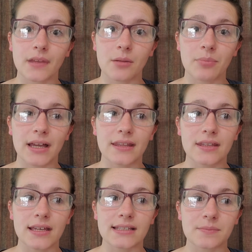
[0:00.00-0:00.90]
but
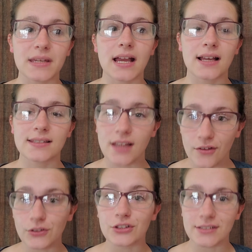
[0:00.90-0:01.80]
it's because
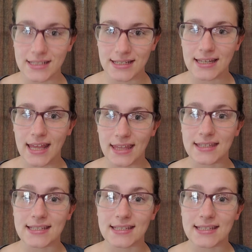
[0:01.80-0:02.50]
of your DNA.